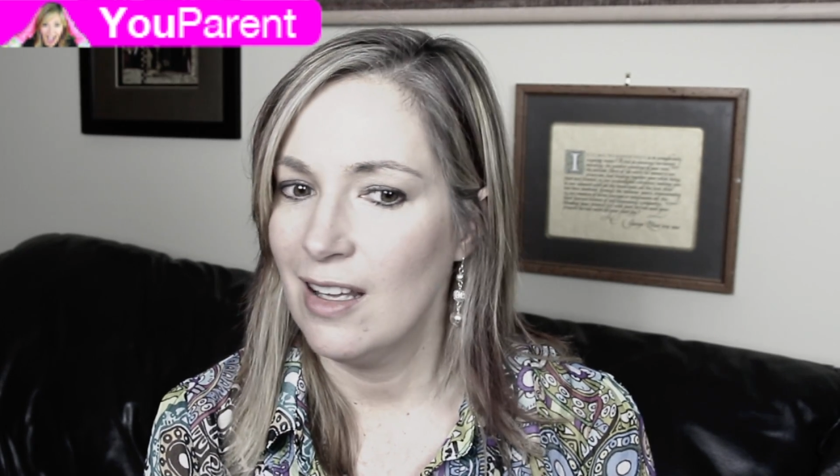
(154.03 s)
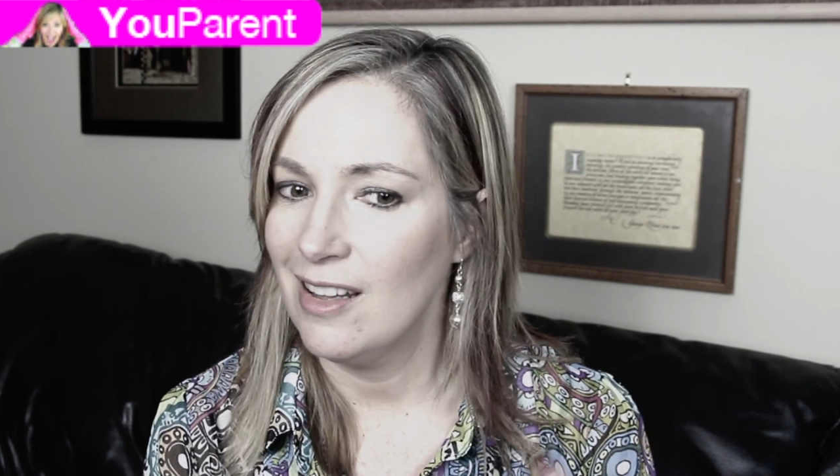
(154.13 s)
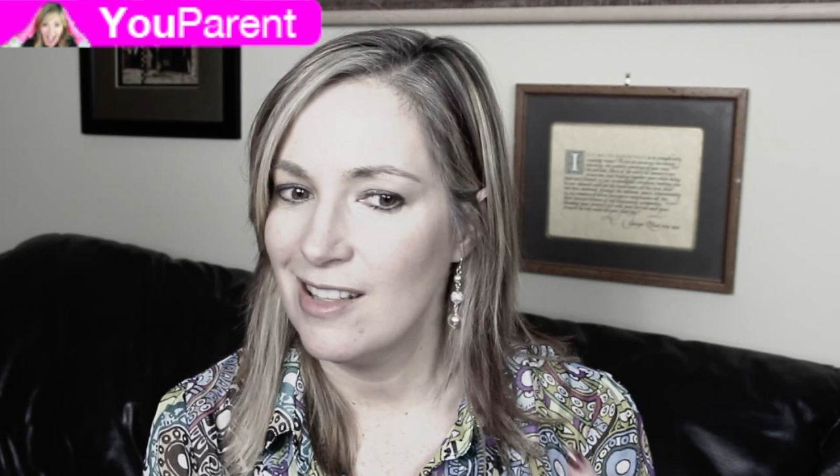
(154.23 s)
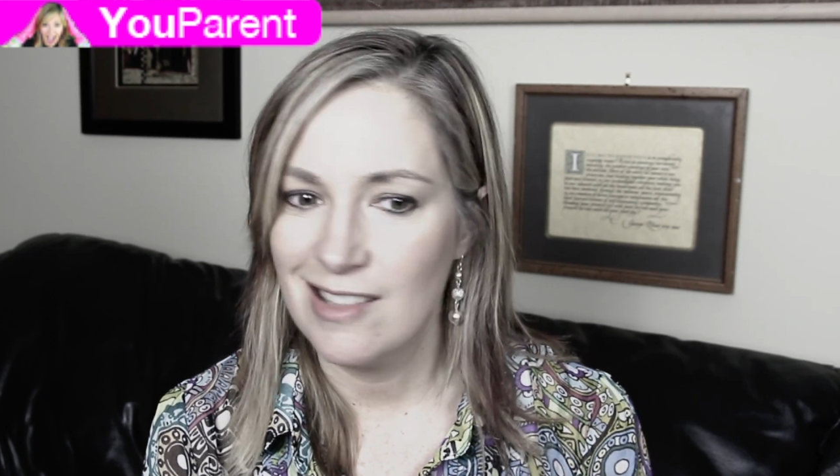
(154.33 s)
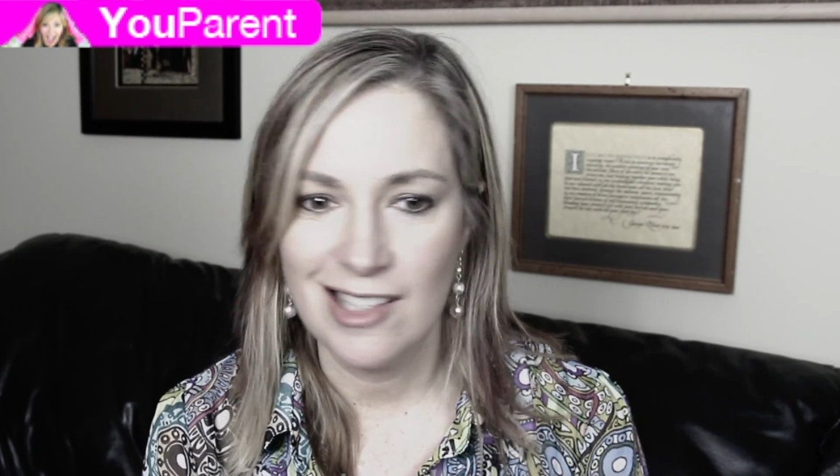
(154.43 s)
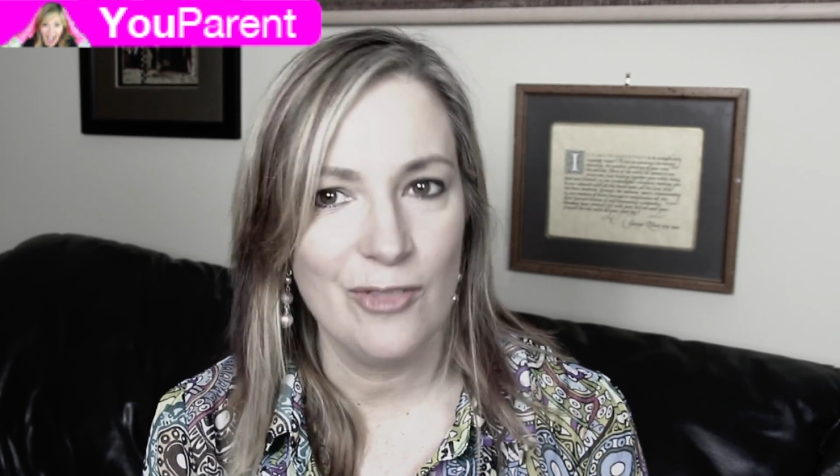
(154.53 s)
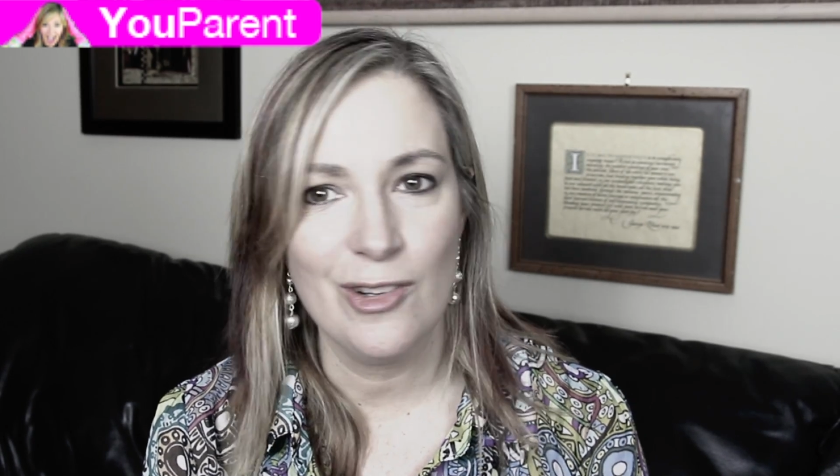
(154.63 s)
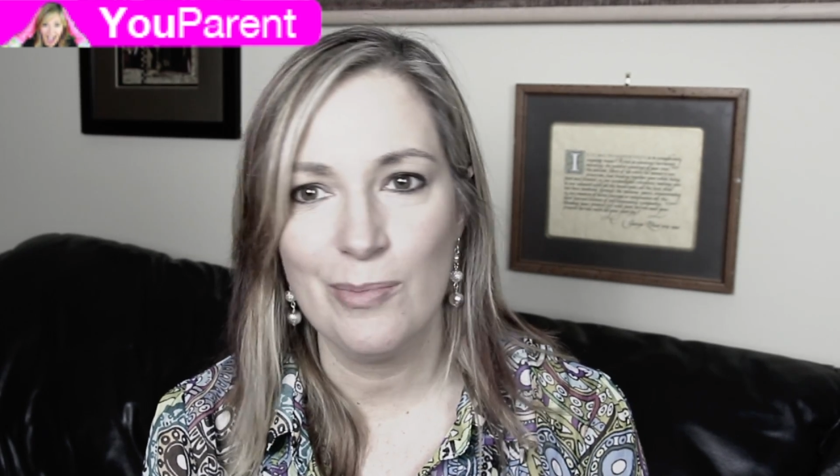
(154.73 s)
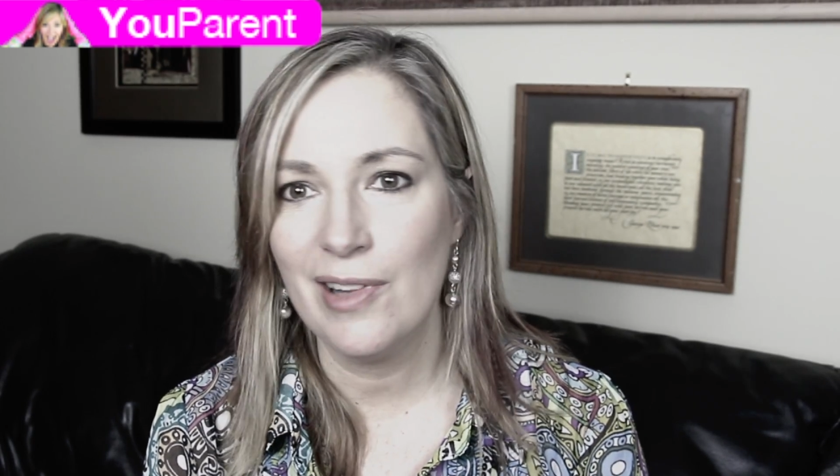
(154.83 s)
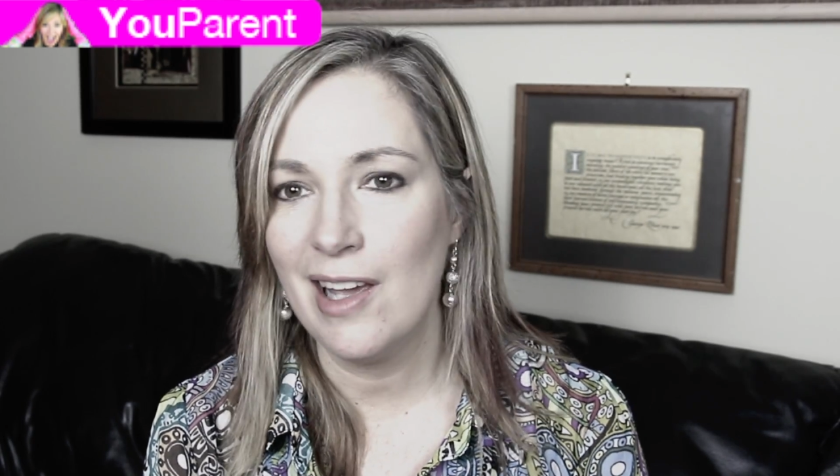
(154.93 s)
in this
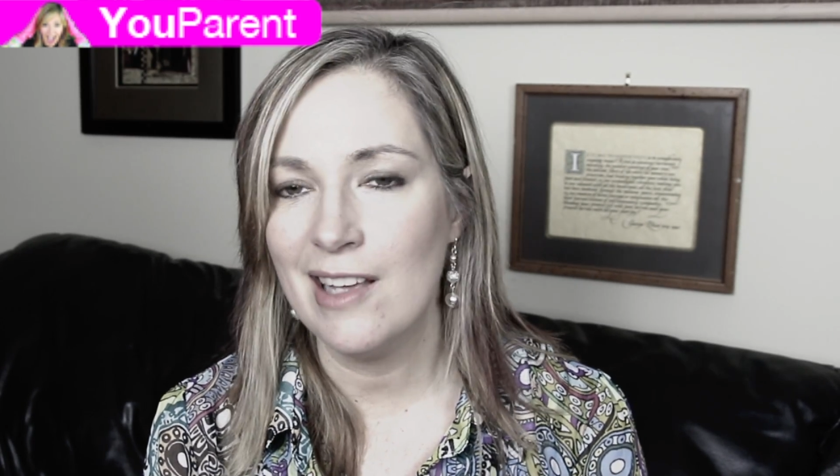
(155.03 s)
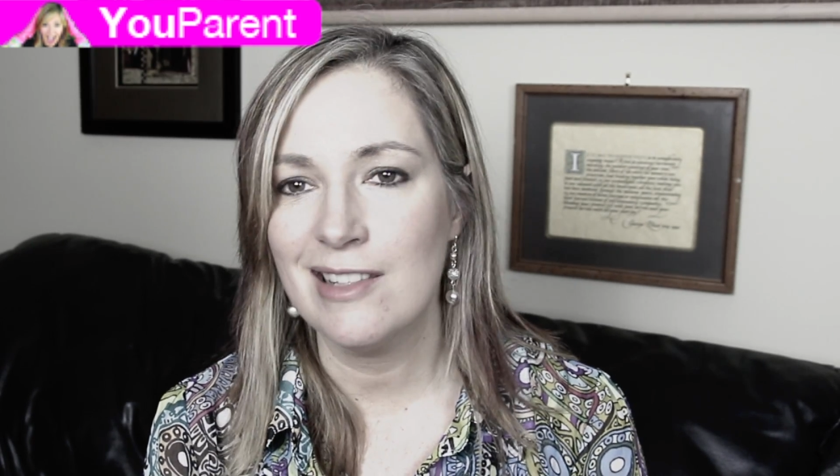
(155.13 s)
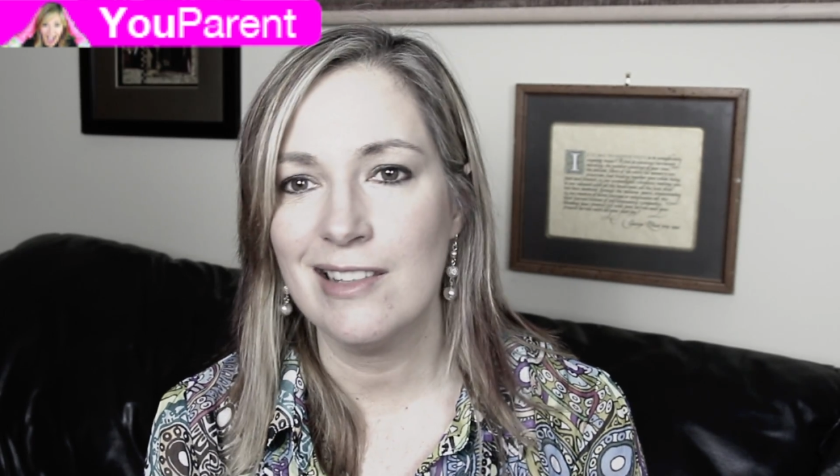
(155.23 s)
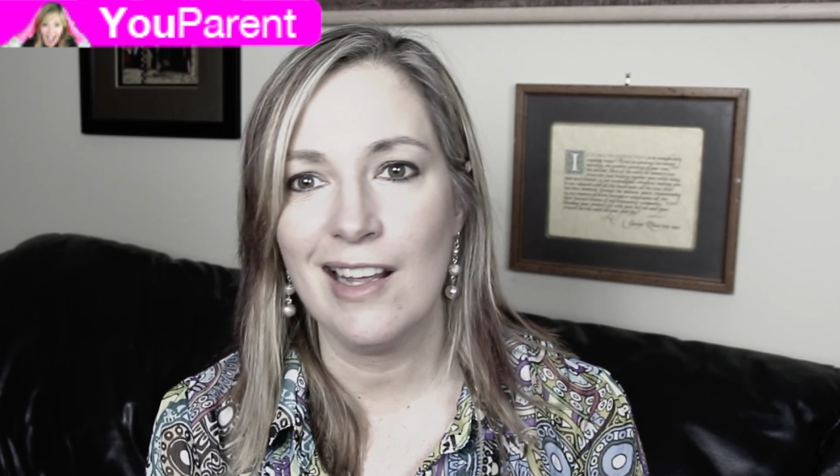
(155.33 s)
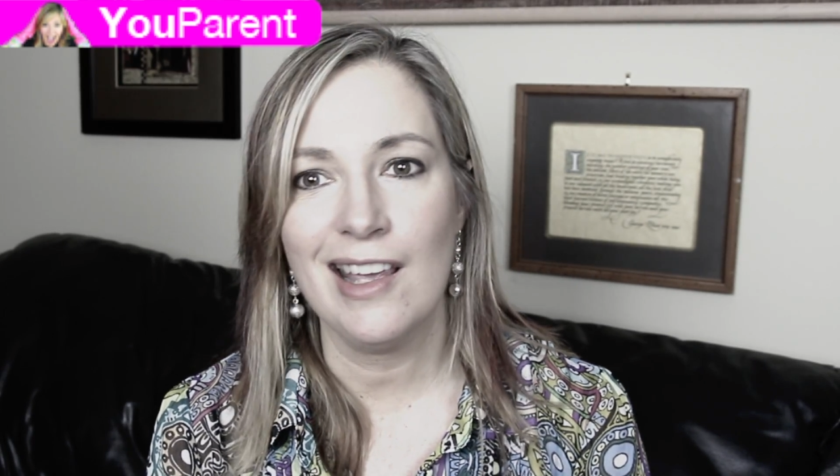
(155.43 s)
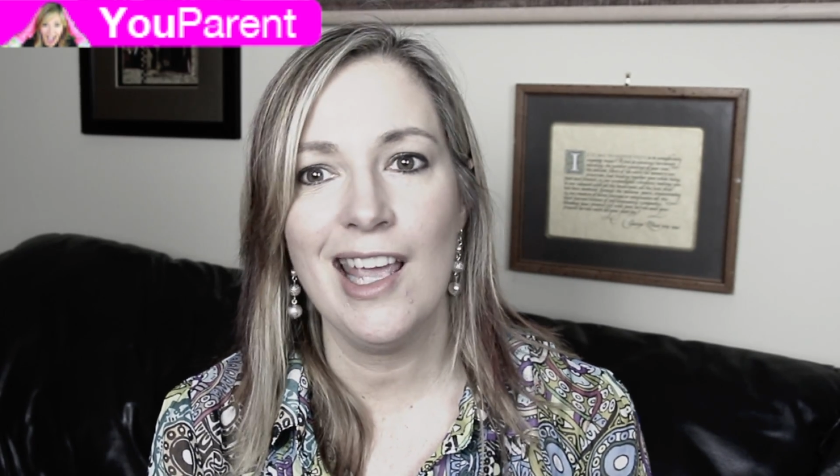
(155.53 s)
different place that I